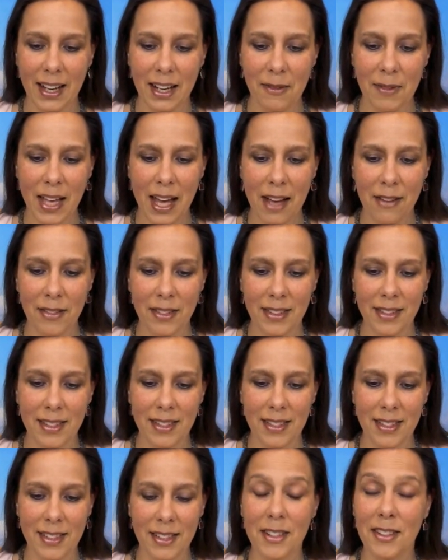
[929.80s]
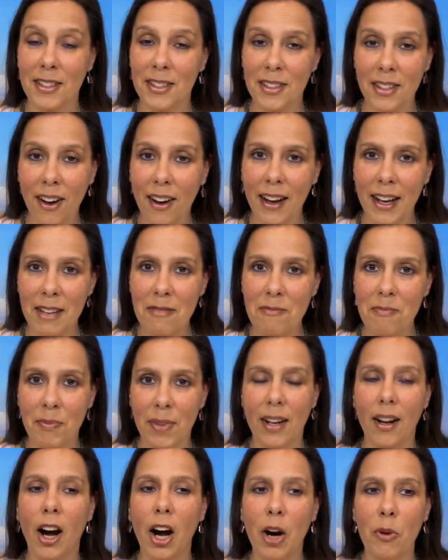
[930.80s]
we haven't got time.
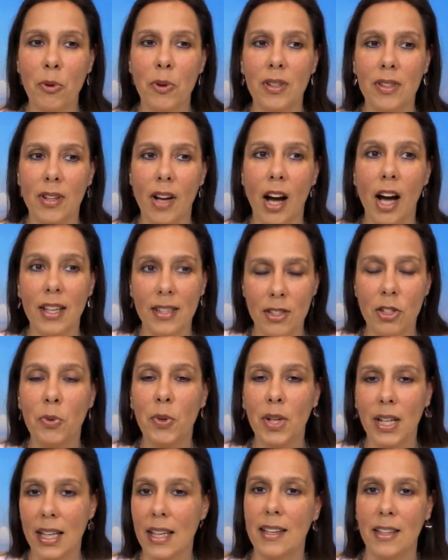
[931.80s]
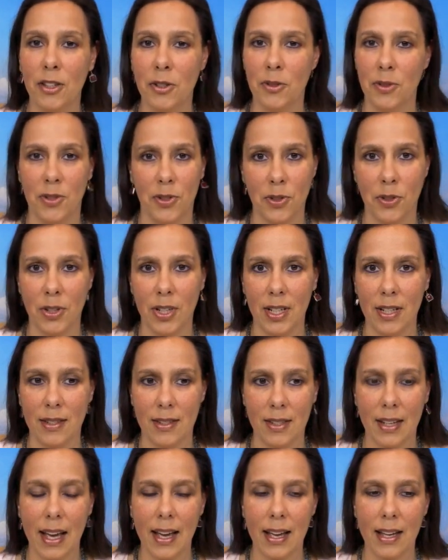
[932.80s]
But I still want to hear your
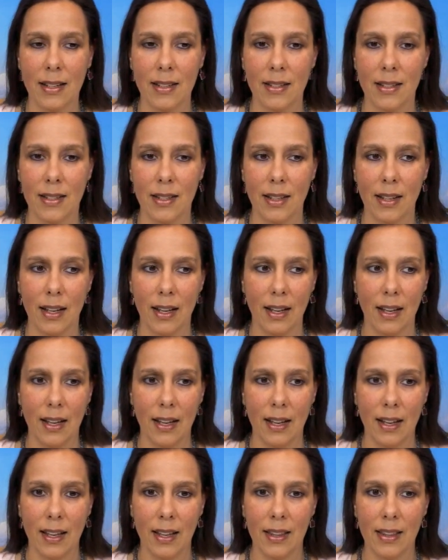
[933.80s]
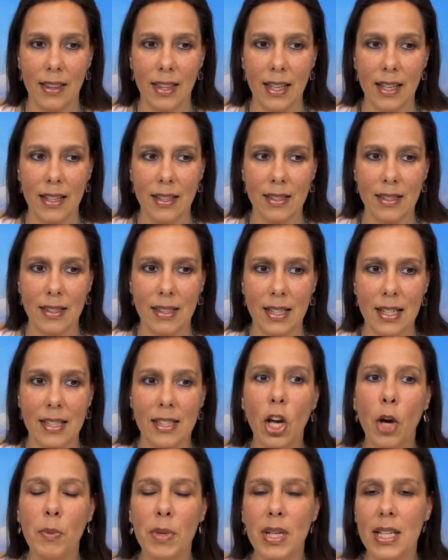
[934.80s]
stories, and there's
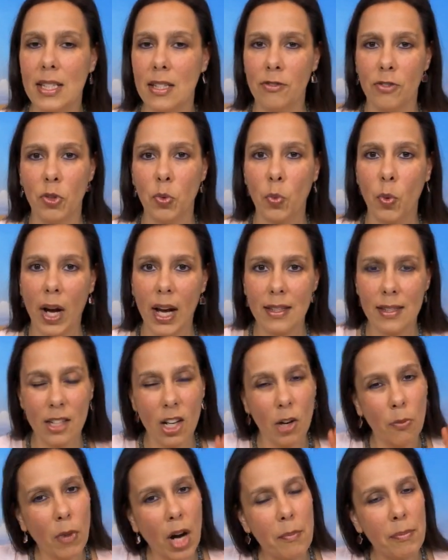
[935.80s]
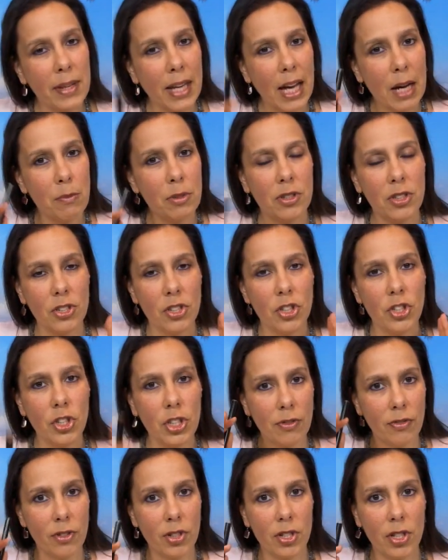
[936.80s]
so many different ways that I might be able to
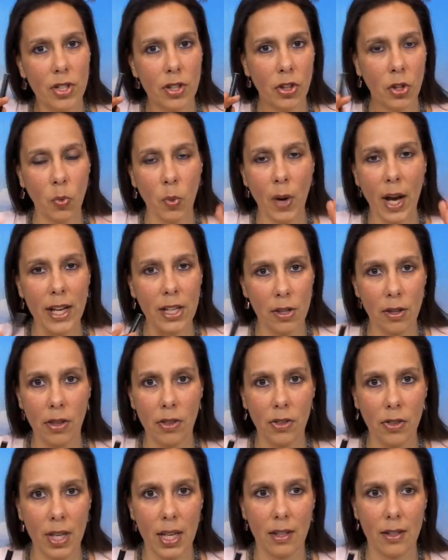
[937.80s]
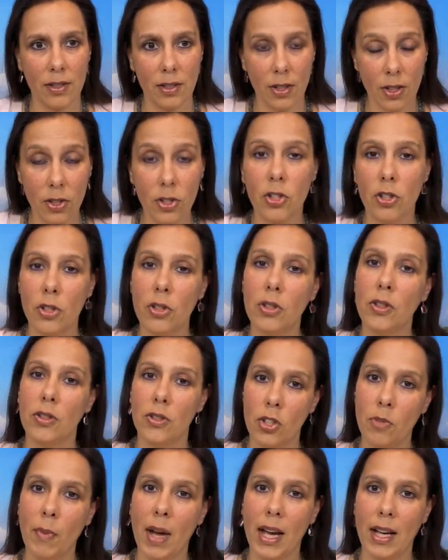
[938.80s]
shift the way you think. So do
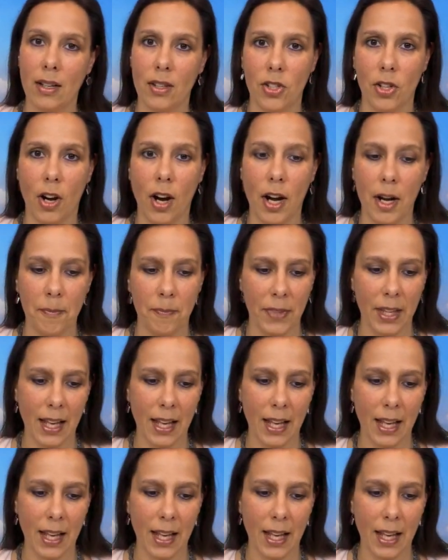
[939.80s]
make a time,